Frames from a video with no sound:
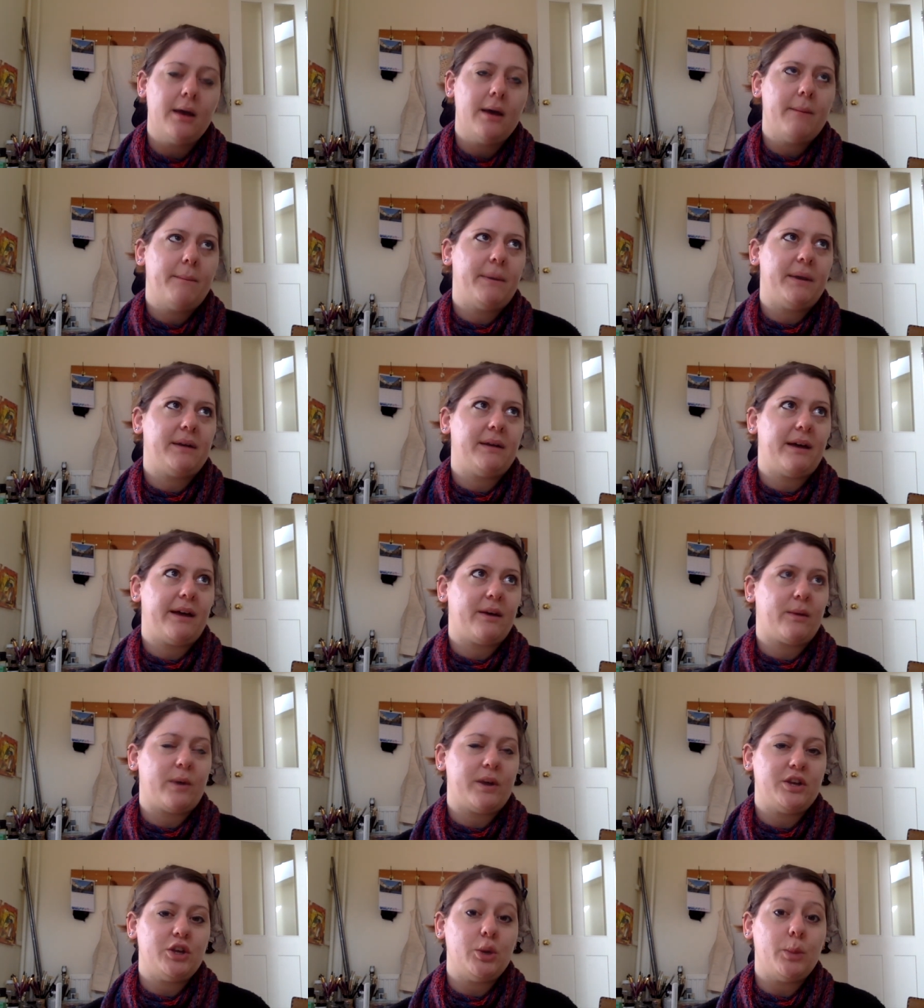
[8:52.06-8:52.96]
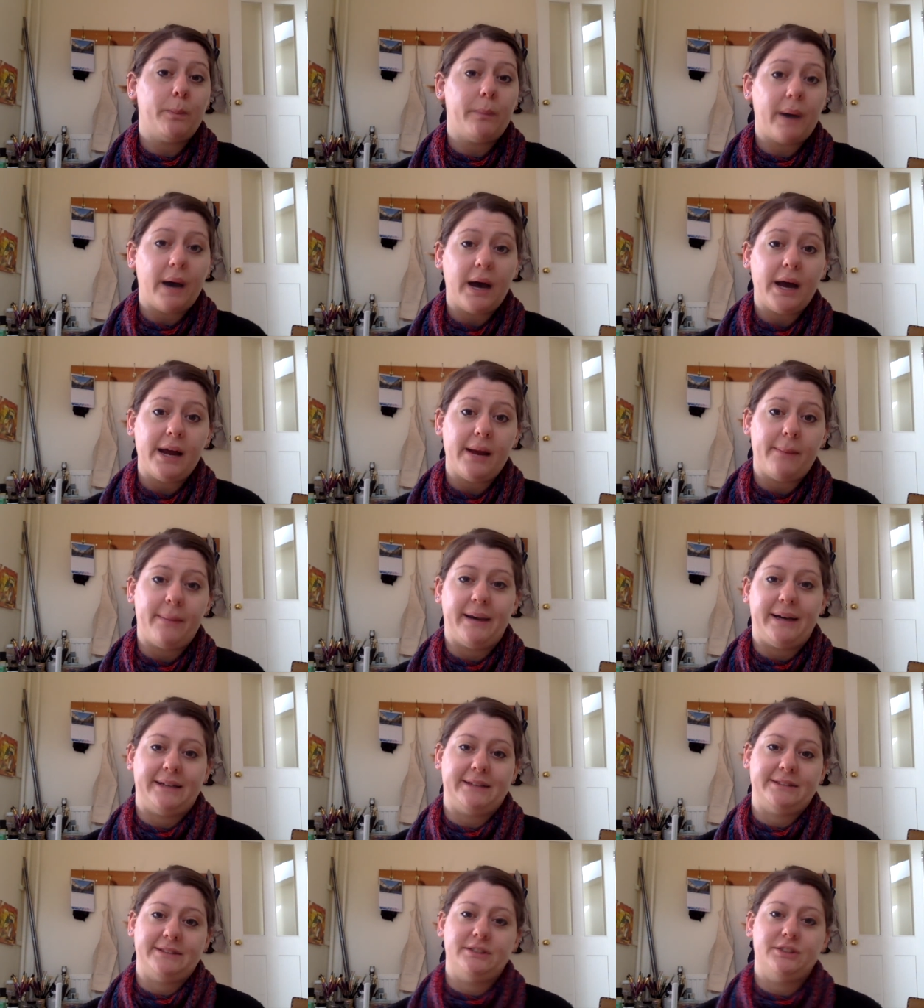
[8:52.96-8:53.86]
But like when you buy a
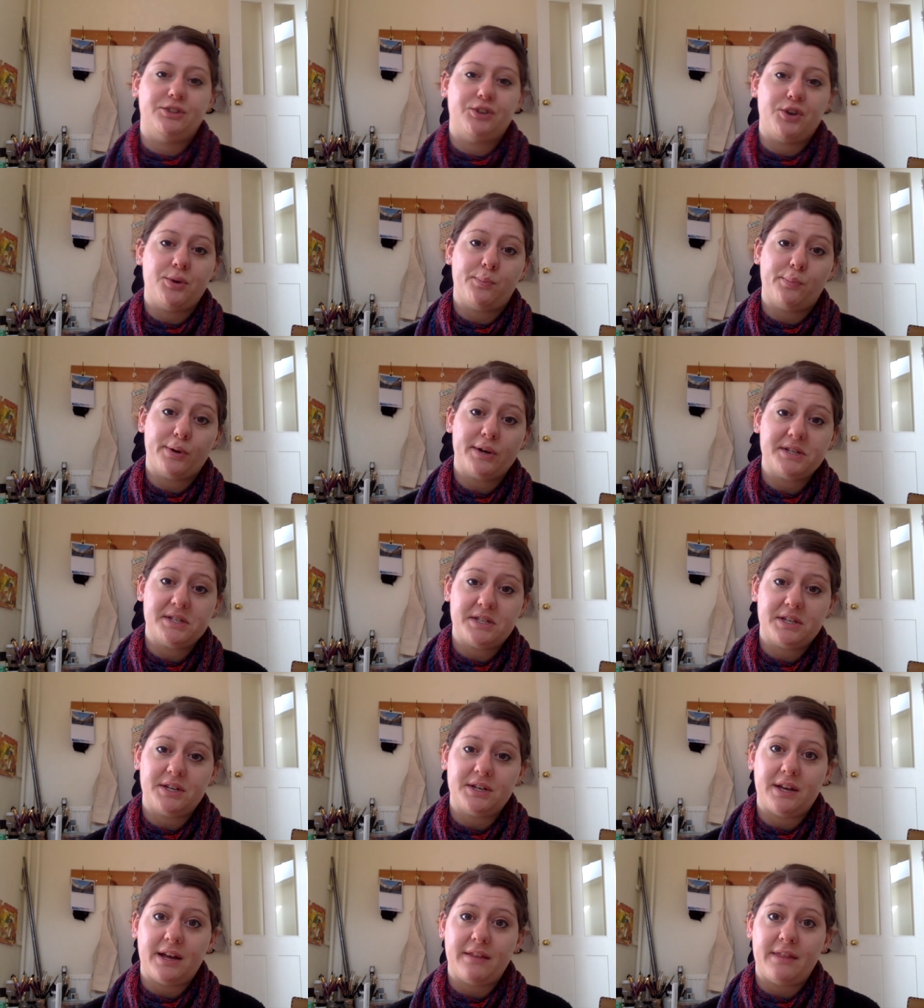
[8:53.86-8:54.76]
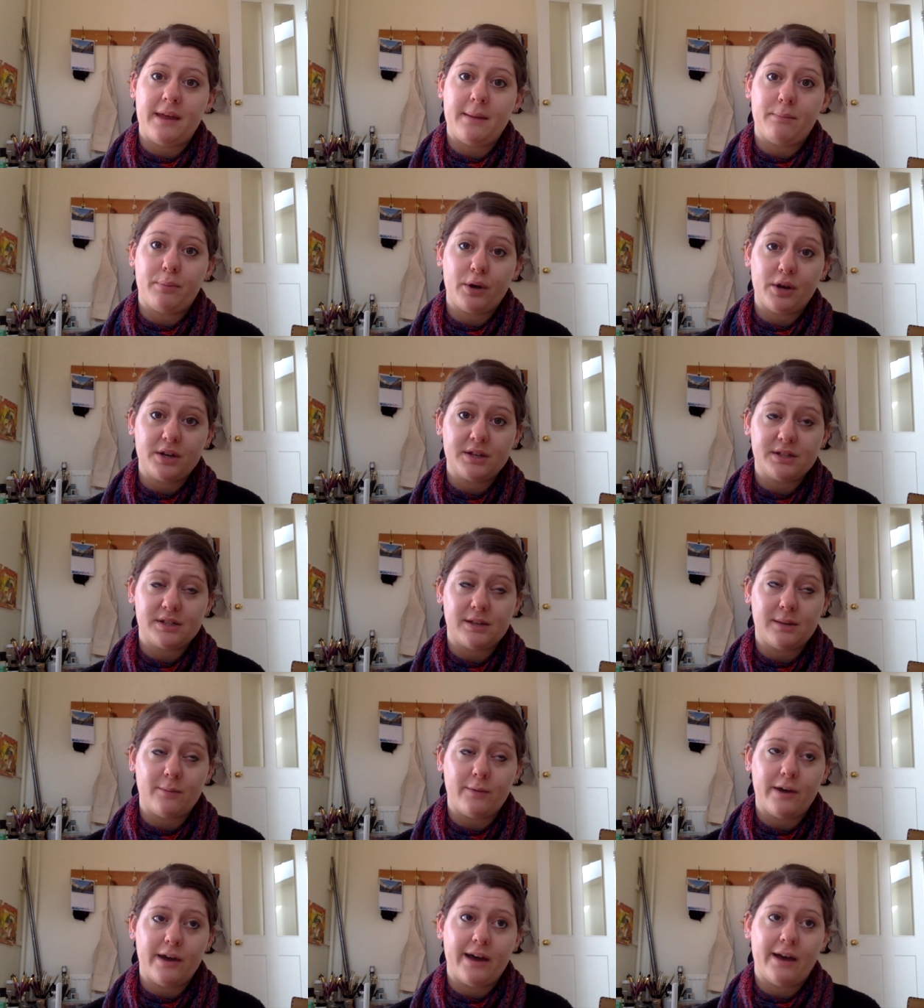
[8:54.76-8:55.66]
pattern do you print it and then put it
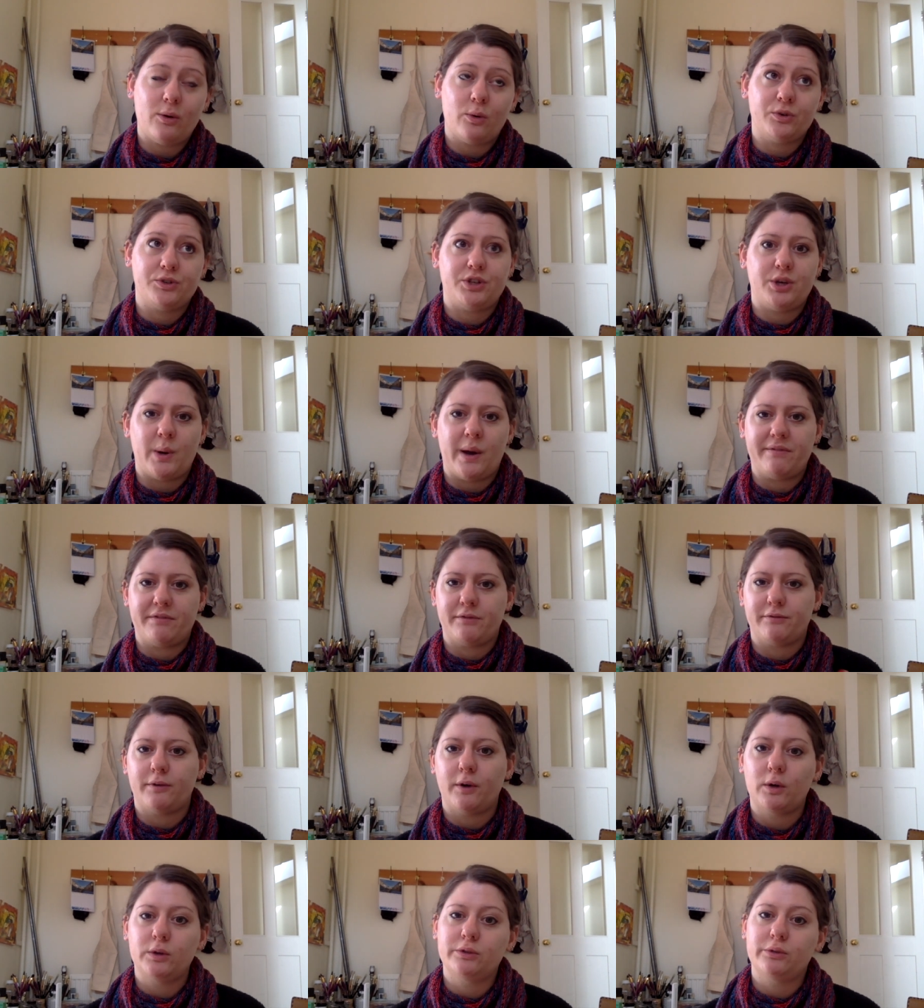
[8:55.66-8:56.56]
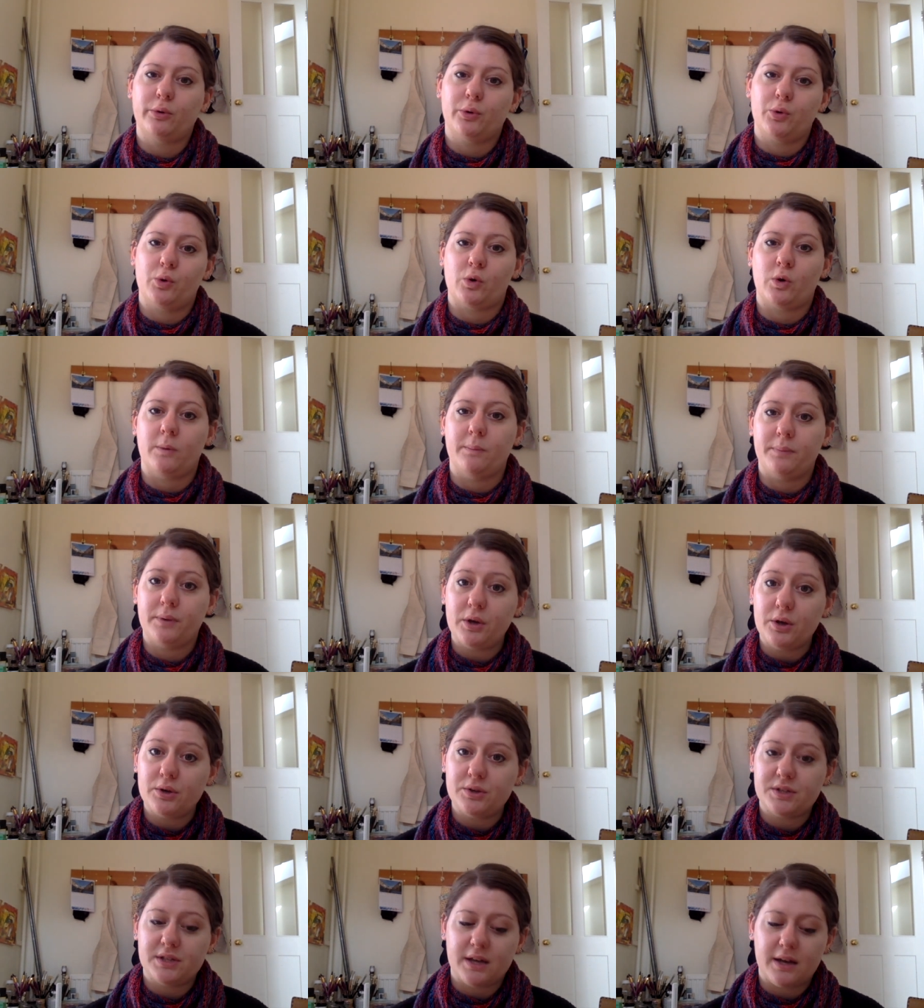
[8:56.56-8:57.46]
somewhere or do you have a folder on your
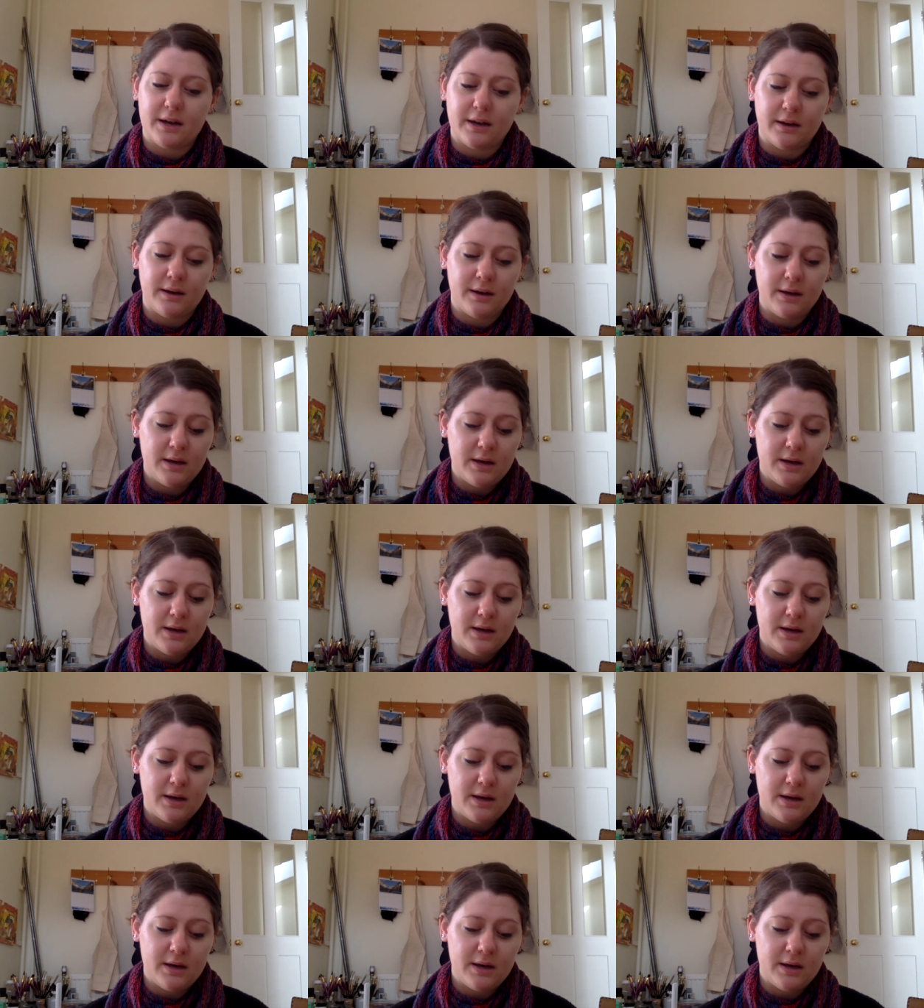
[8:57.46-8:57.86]
computer?